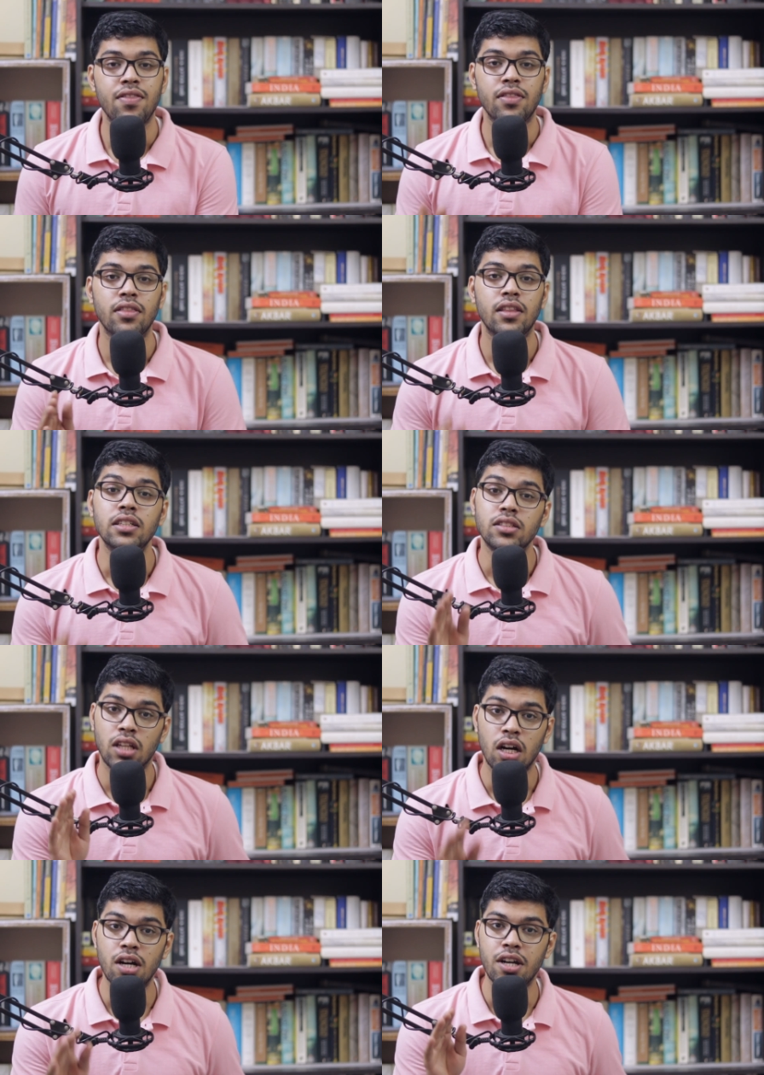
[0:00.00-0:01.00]
in the
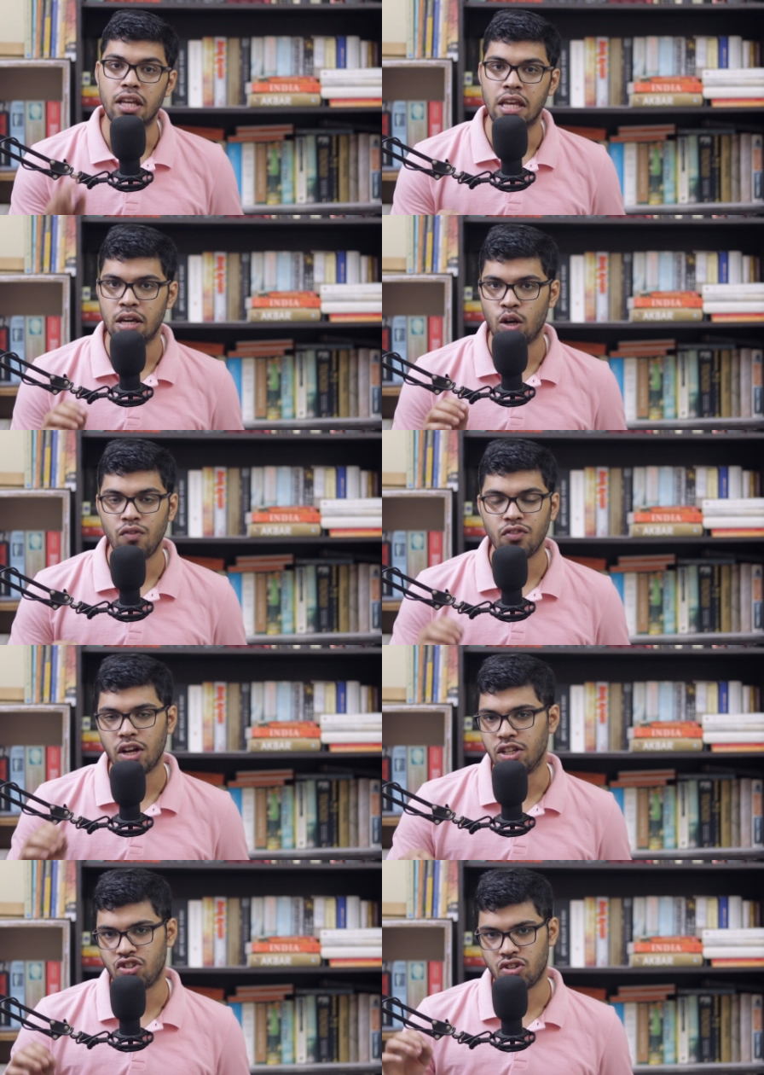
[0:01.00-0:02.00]
third year of
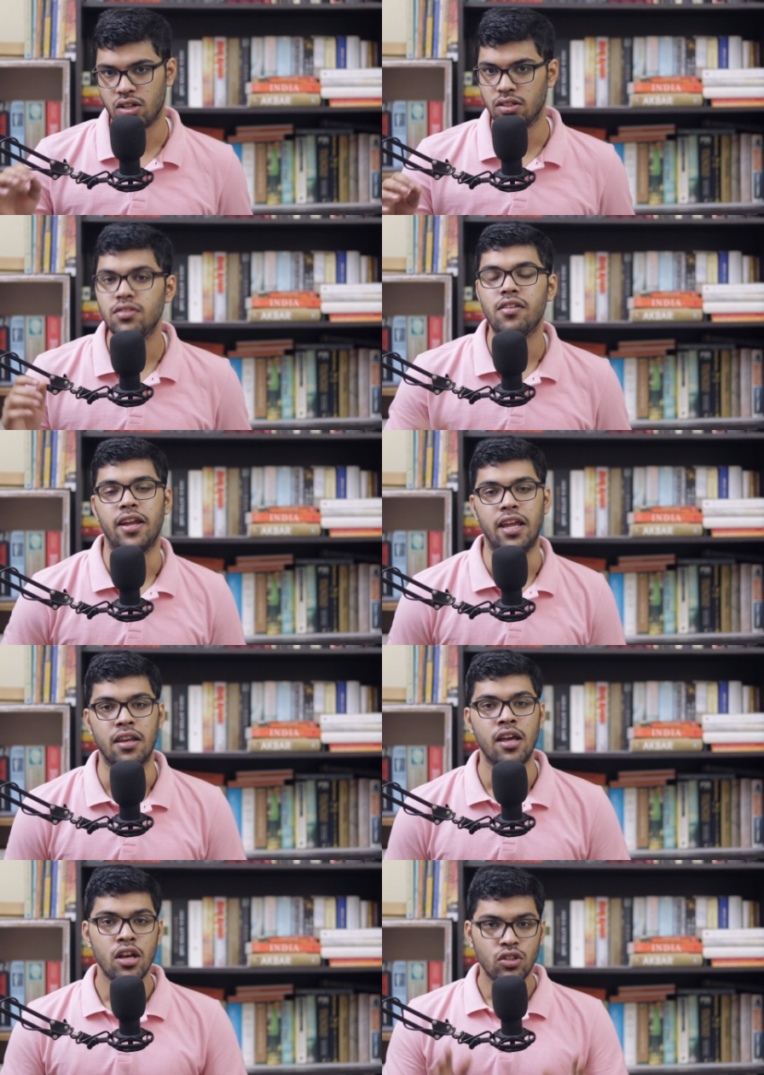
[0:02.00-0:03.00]
Kanishka's
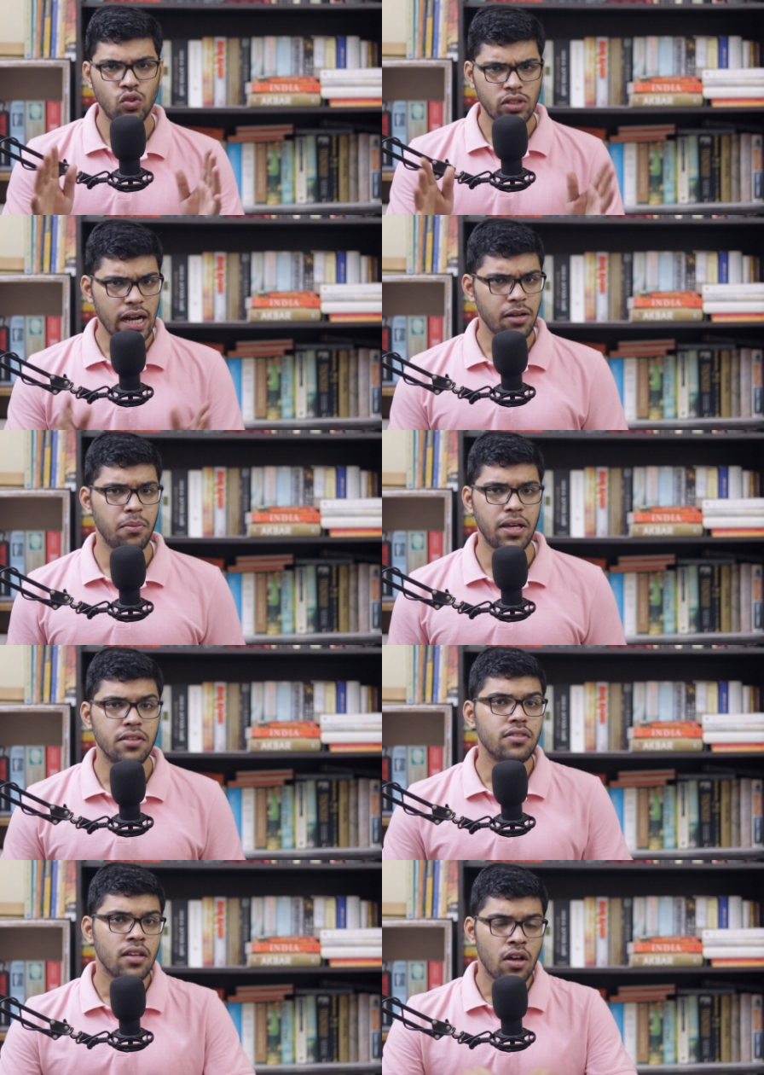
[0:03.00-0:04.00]
reign. So that
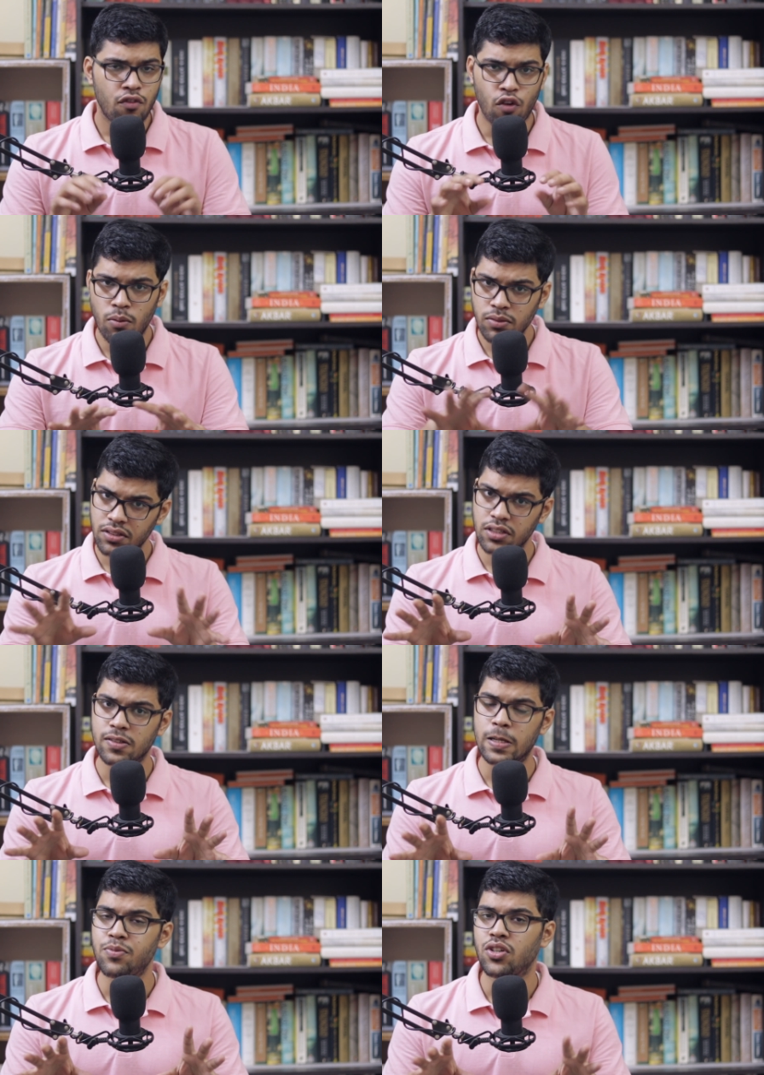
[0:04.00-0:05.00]
means from this
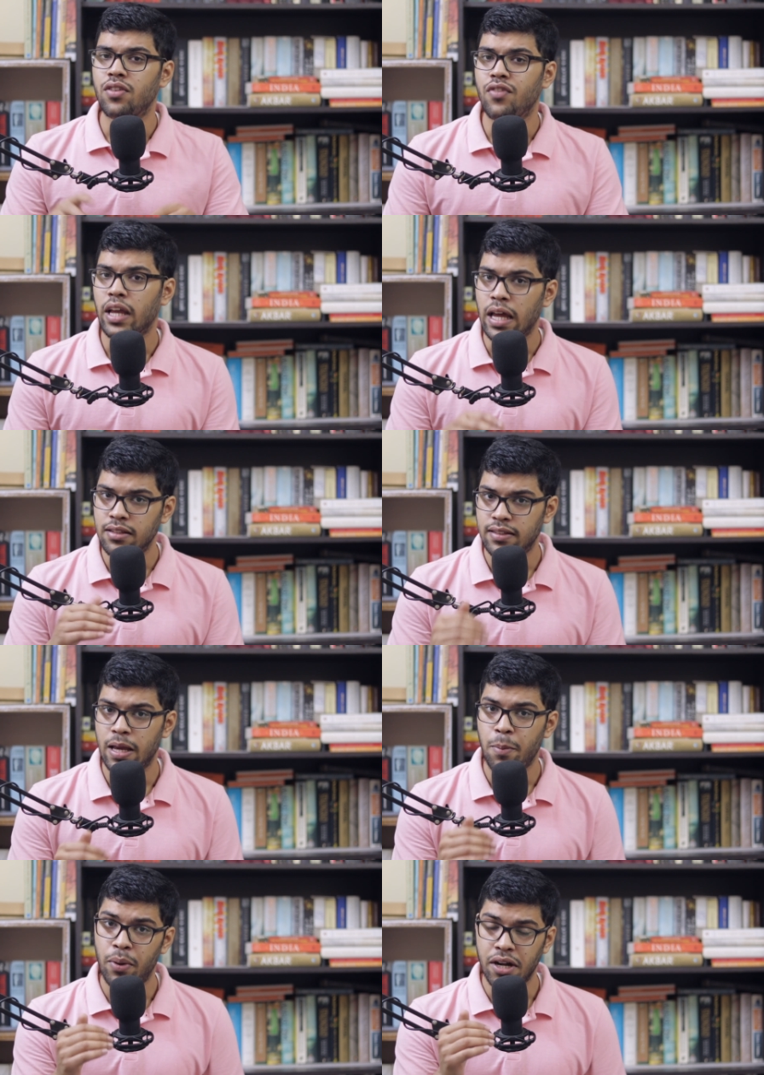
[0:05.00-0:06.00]
inscription we can
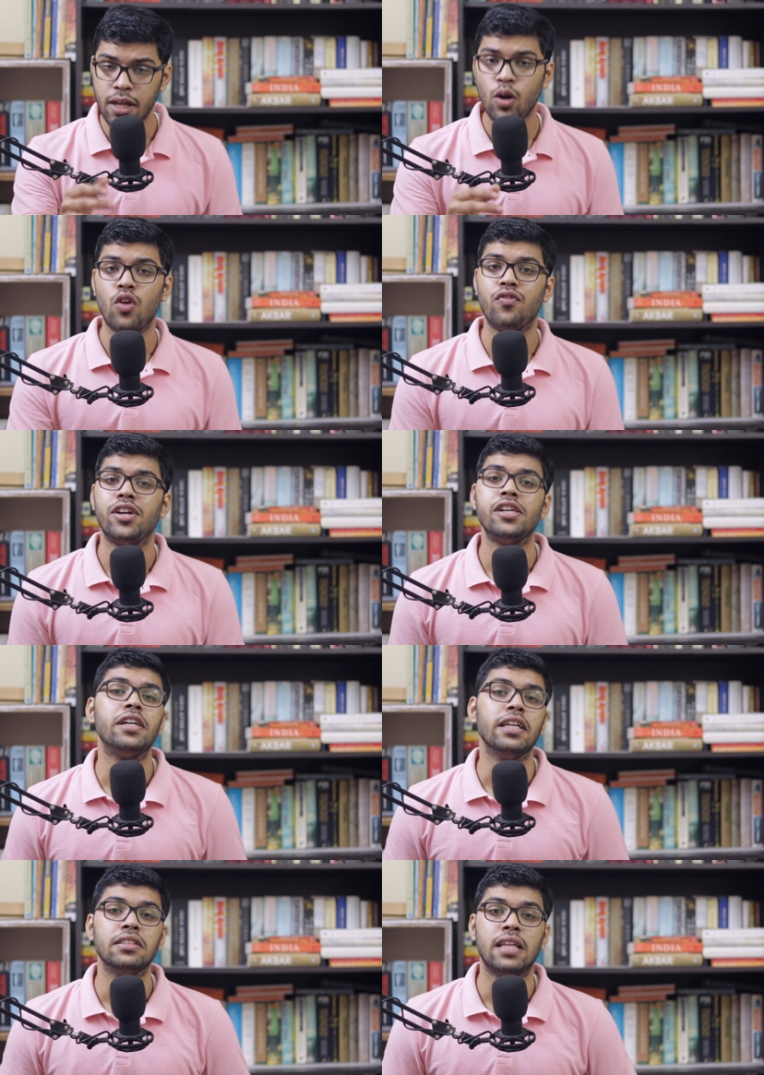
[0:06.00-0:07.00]
say pretty
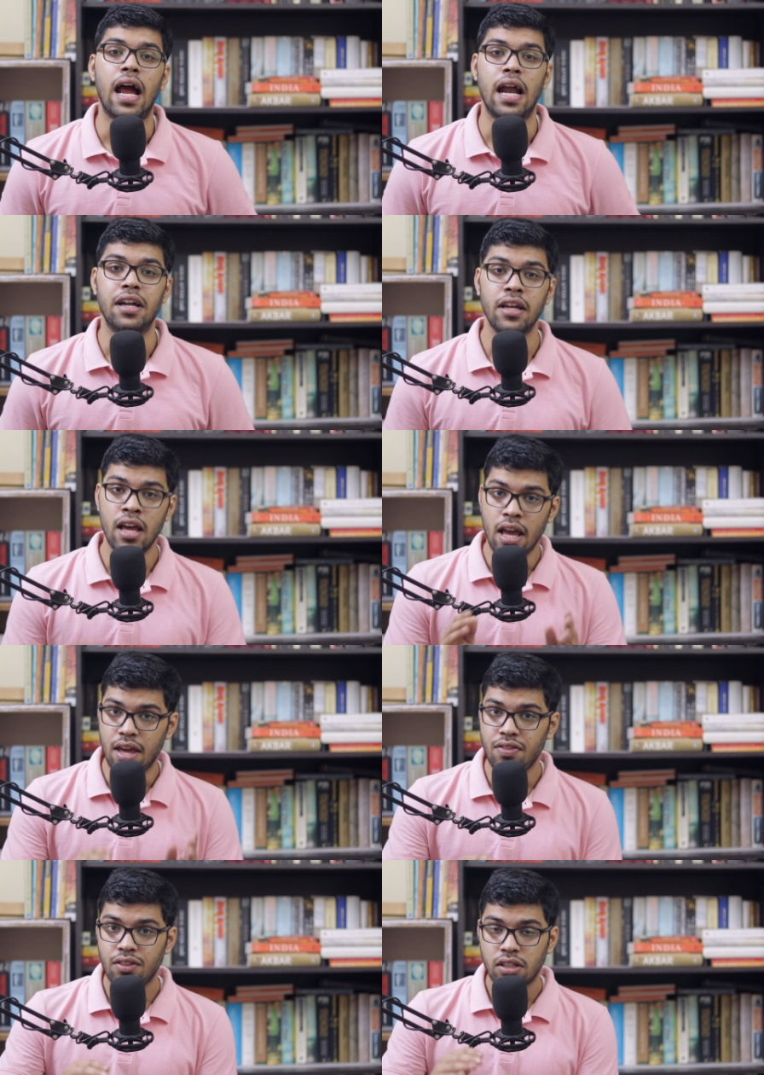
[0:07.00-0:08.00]
confidently that
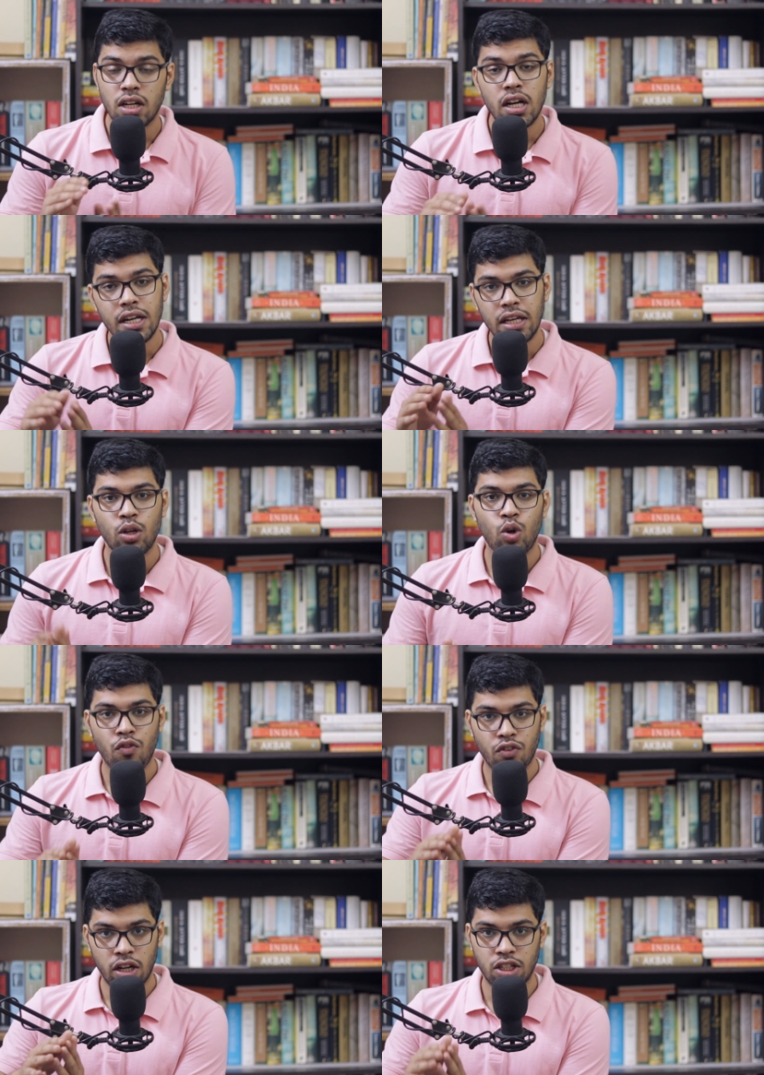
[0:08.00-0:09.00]
in the third year
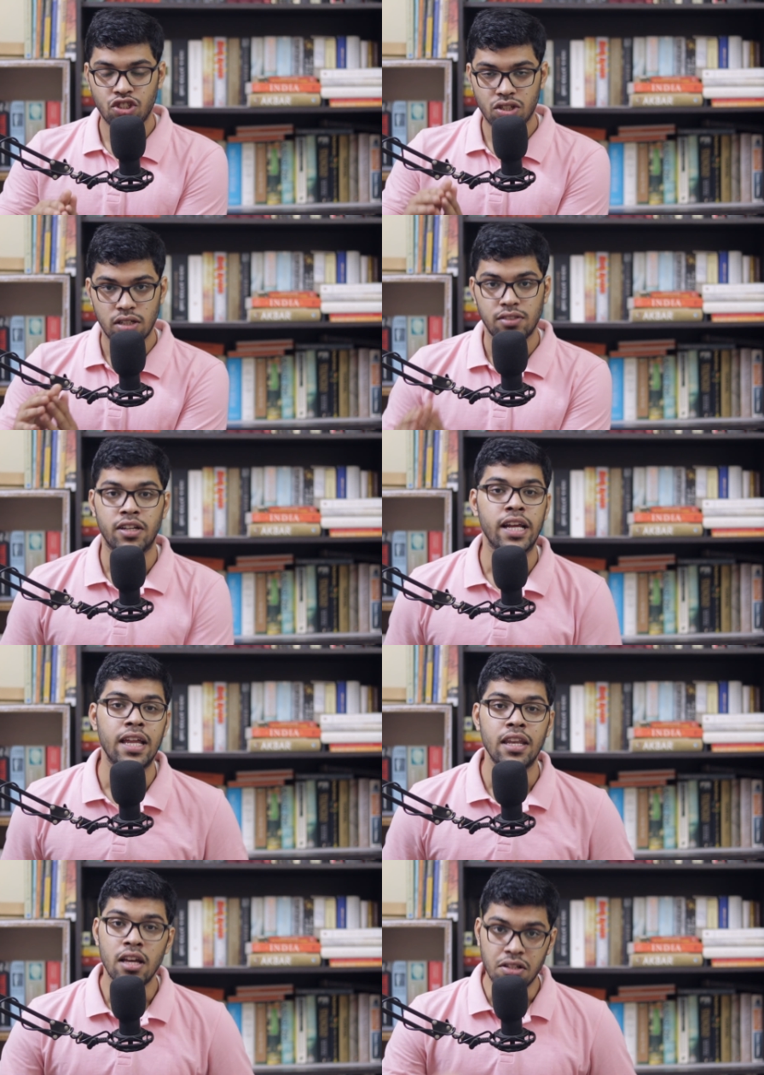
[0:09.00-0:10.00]
of Kanishka's
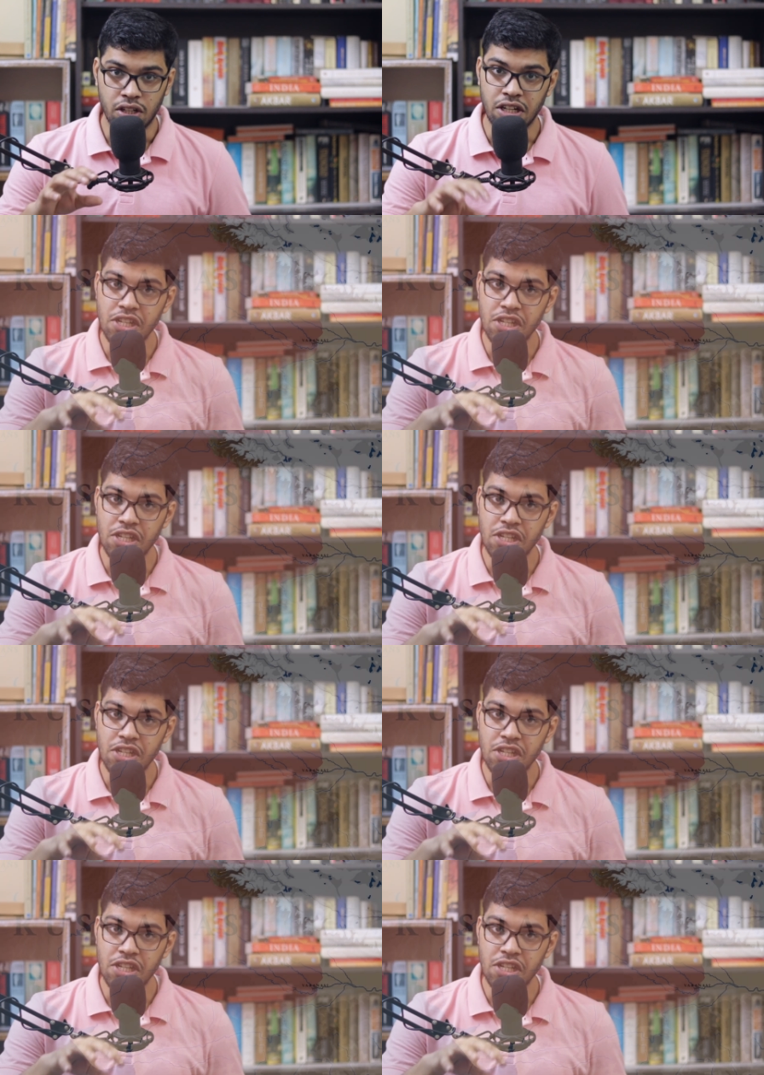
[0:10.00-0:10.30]
reign the